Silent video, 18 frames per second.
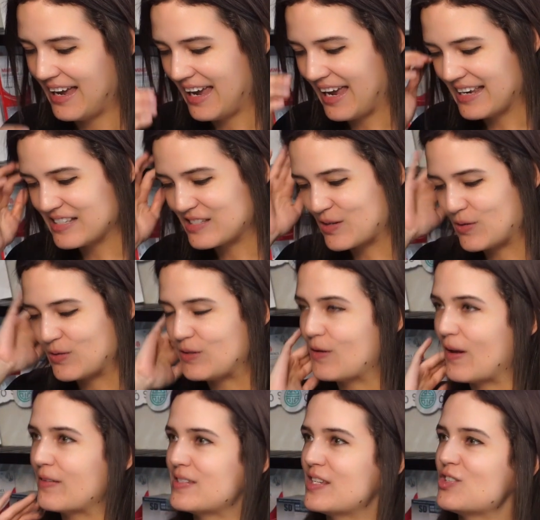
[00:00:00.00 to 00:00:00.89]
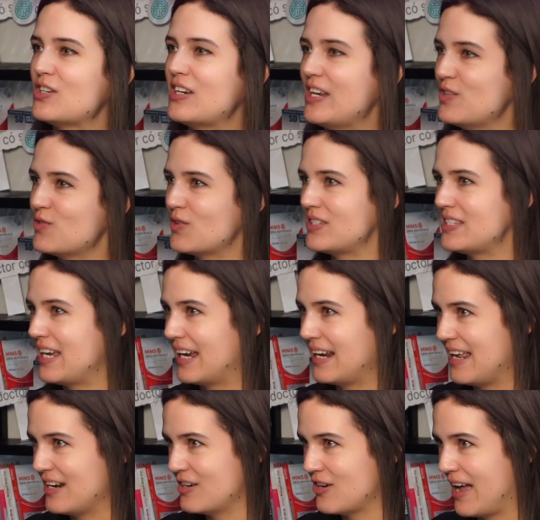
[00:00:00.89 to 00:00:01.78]
And so you have such an interesting
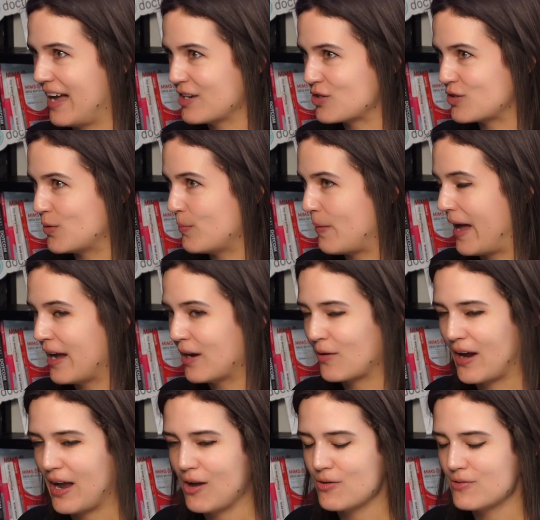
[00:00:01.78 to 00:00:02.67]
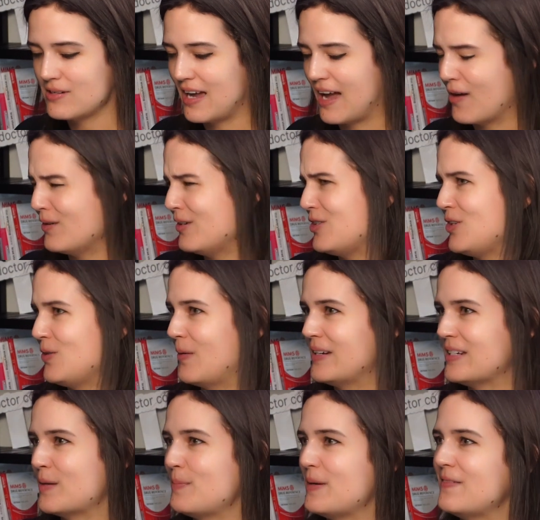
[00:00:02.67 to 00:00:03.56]
and international background. How did you
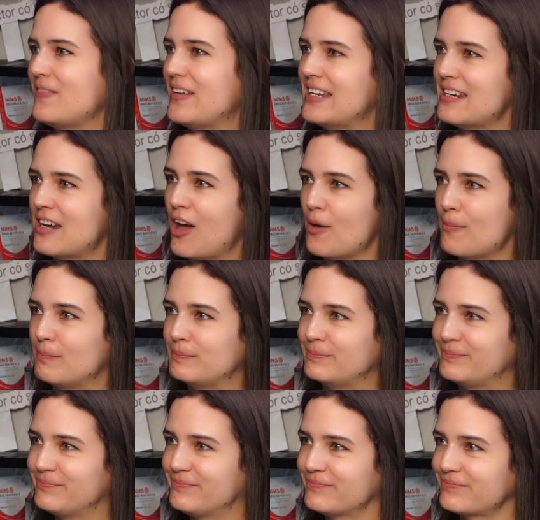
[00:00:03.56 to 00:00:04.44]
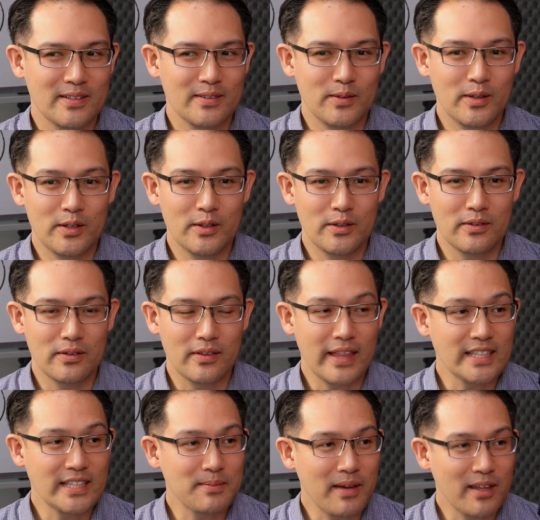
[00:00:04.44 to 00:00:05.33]
end up in Vietnam? Well,
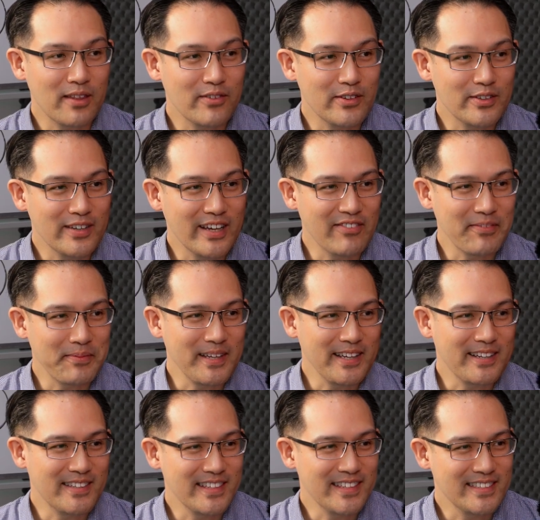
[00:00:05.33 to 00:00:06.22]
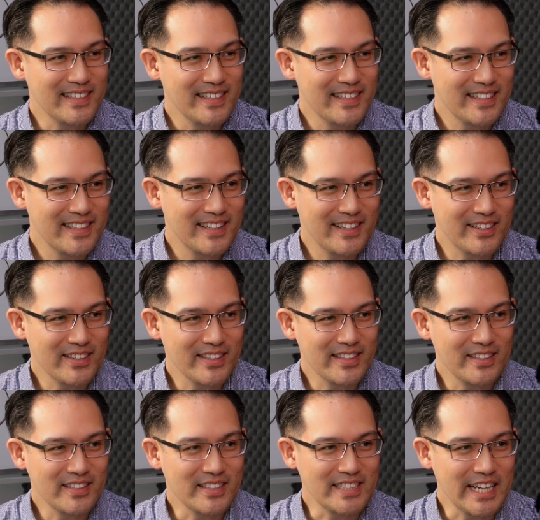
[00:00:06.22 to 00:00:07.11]
thanks, Beth, for having me on
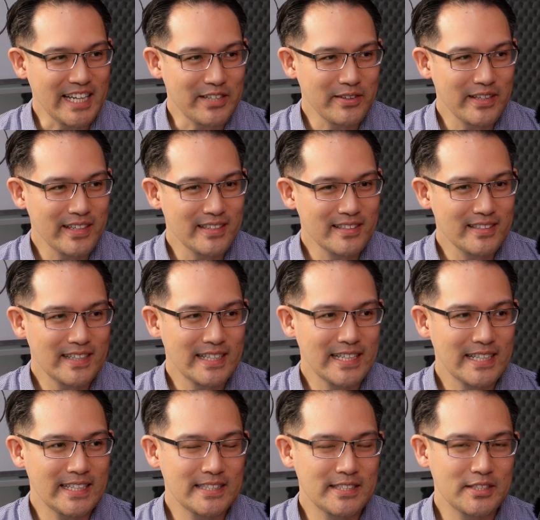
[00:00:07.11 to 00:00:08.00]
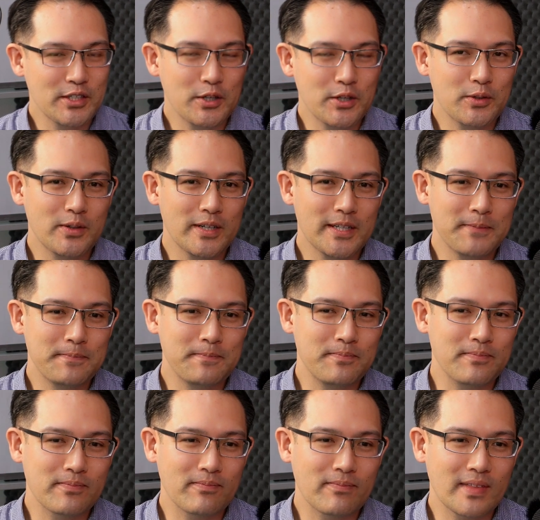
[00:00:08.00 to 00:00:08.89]
your channel here. So
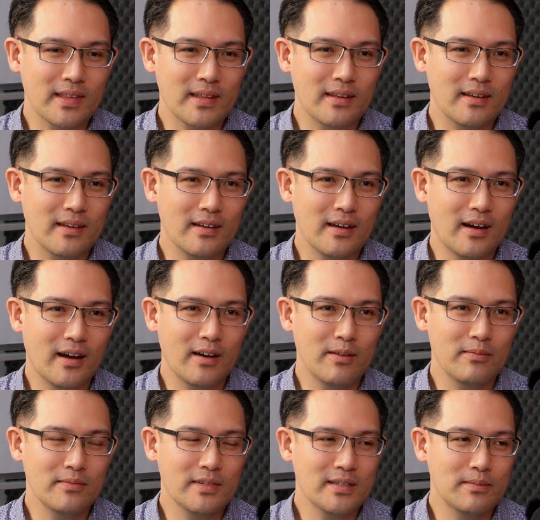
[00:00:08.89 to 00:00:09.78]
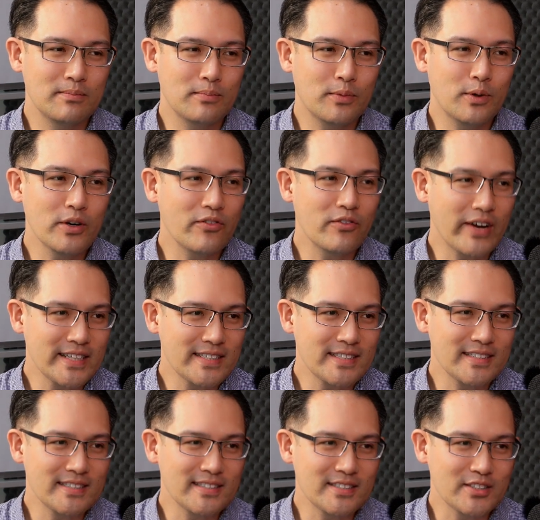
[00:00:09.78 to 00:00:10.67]
I'm born and raised
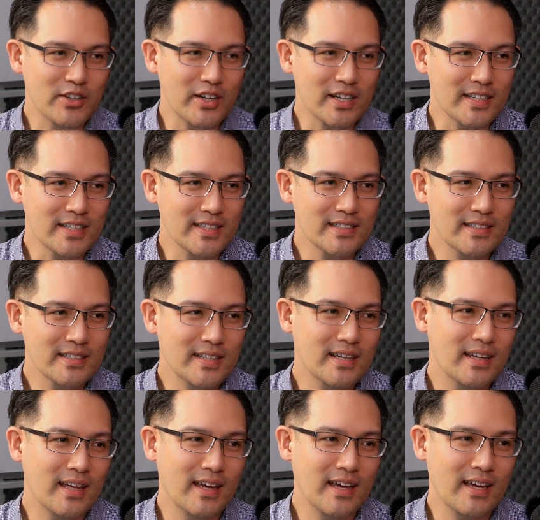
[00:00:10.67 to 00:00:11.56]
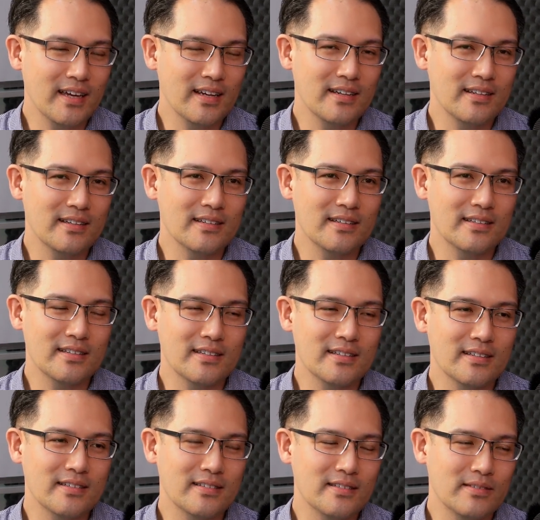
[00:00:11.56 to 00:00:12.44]
in Australia and
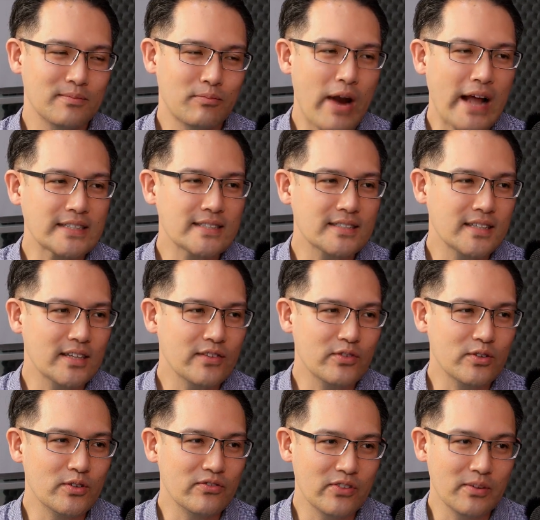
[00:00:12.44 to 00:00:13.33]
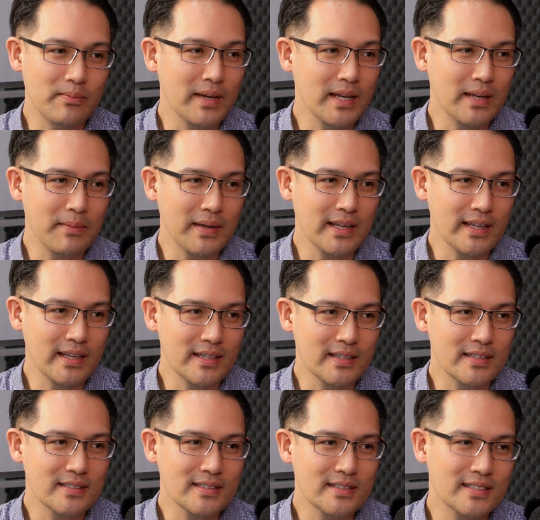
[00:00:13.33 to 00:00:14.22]
practiced there for many, many
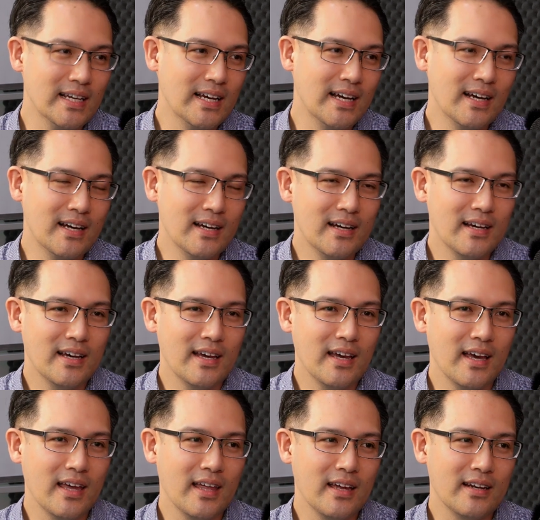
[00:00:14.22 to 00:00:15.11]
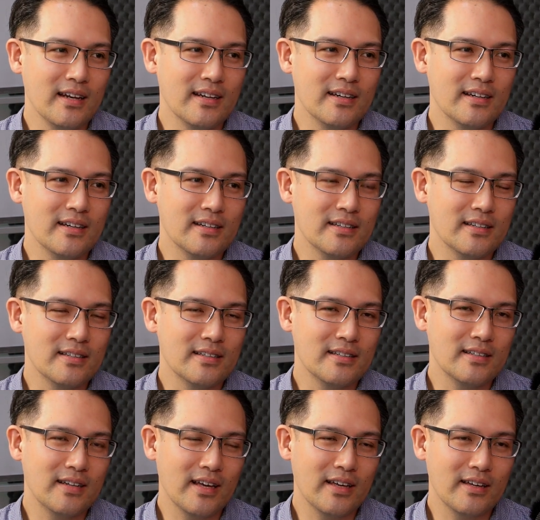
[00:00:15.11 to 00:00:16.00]
years. And I
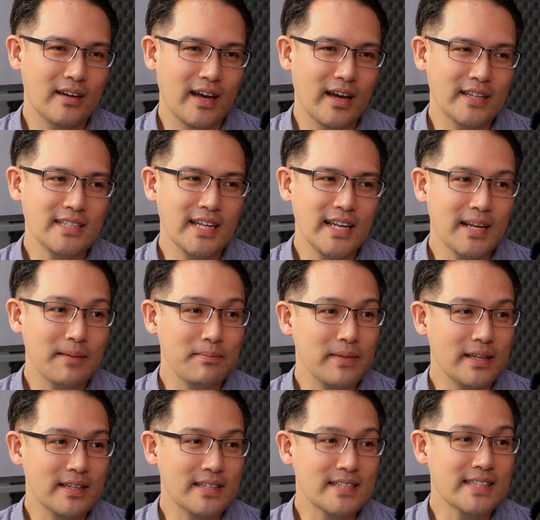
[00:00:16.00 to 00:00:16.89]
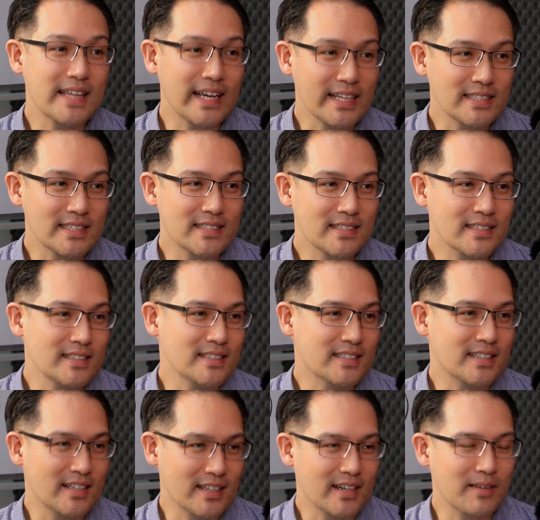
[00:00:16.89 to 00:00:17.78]
actually ended up in the States because
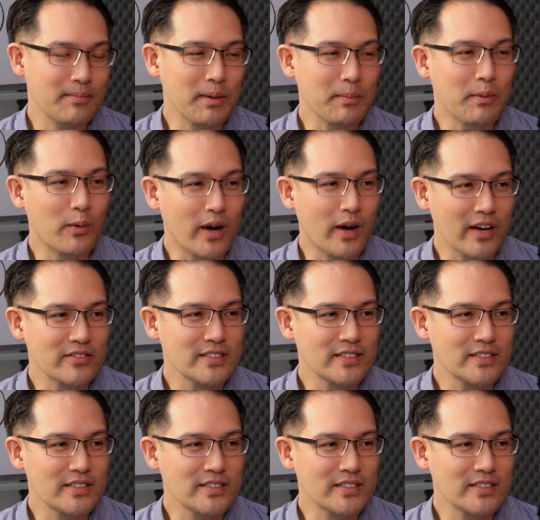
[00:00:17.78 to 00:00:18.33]
I met my wife.